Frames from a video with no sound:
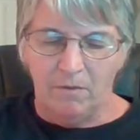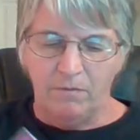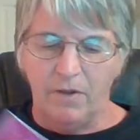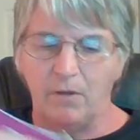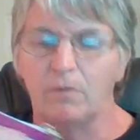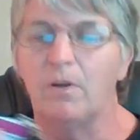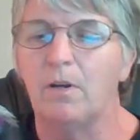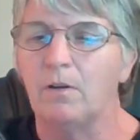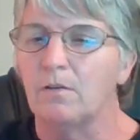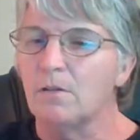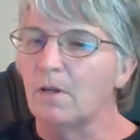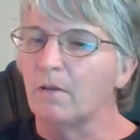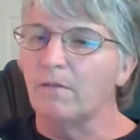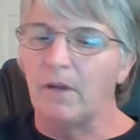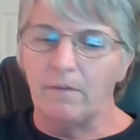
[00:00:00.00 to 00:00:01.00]

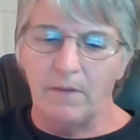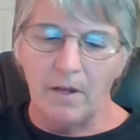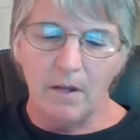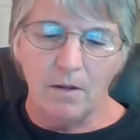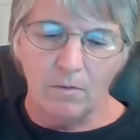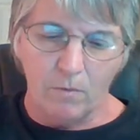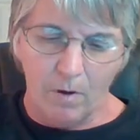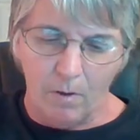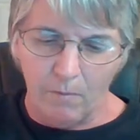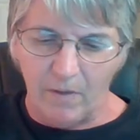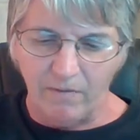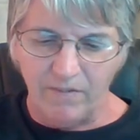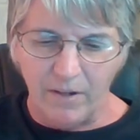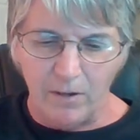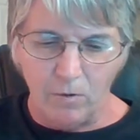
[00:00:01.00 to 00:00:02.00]
fingernails. I've got the heater on. My
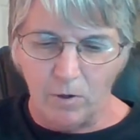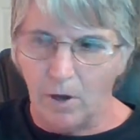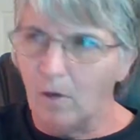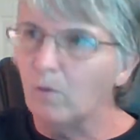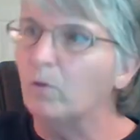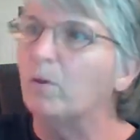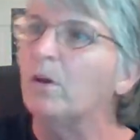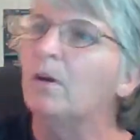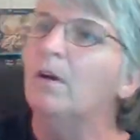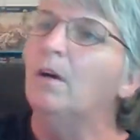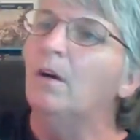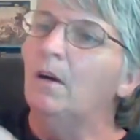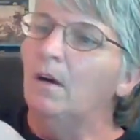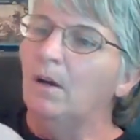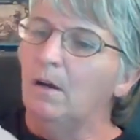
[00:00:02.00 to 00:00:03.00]
feet are cold.
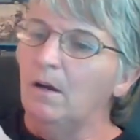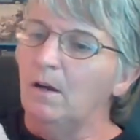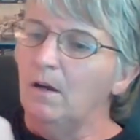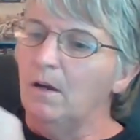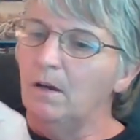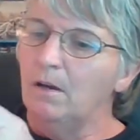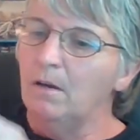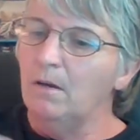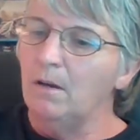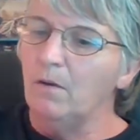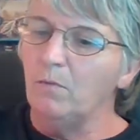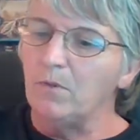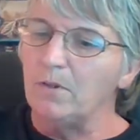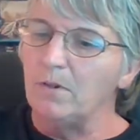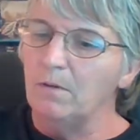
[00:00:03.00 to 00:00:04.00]
It
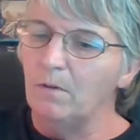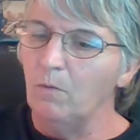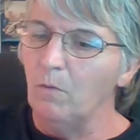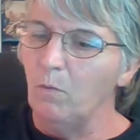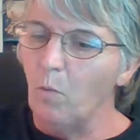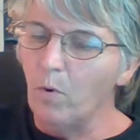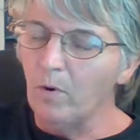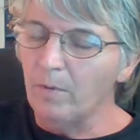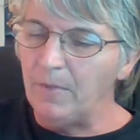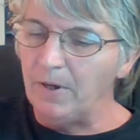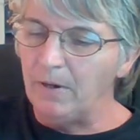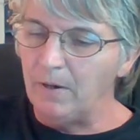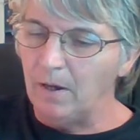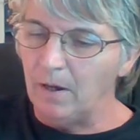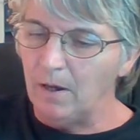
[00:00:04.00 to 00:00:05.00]
was warm
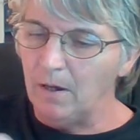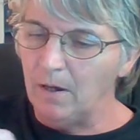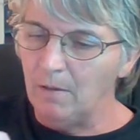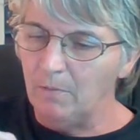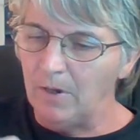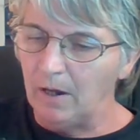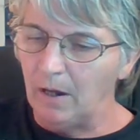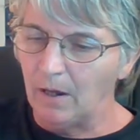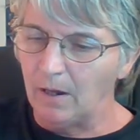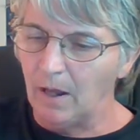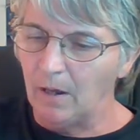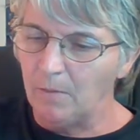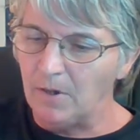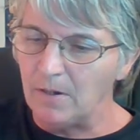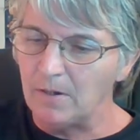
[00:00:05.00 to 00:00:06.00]
today, but I
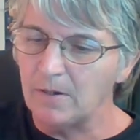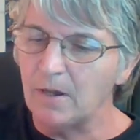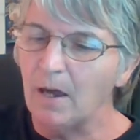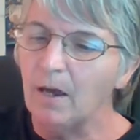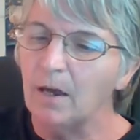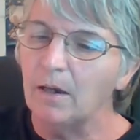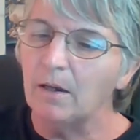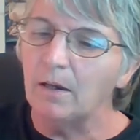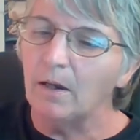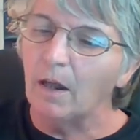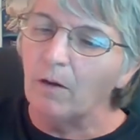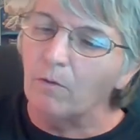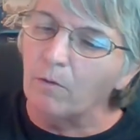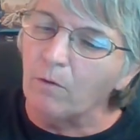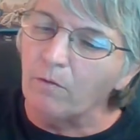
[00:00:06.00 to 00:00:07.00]
came inside, and I
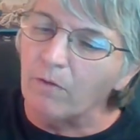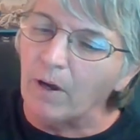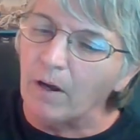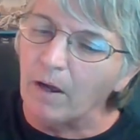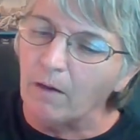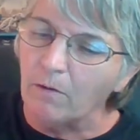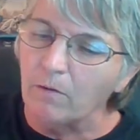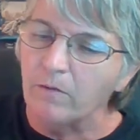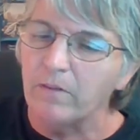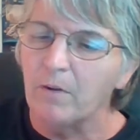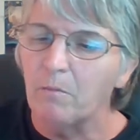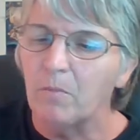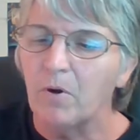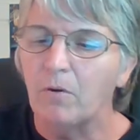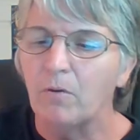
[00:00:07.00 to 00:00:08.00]
don't know if I got a little
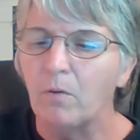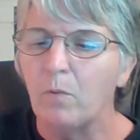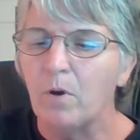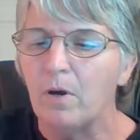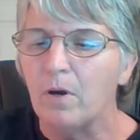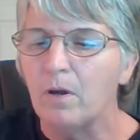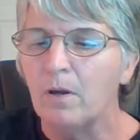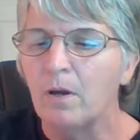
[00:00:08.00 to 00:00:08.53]
sunburned or what.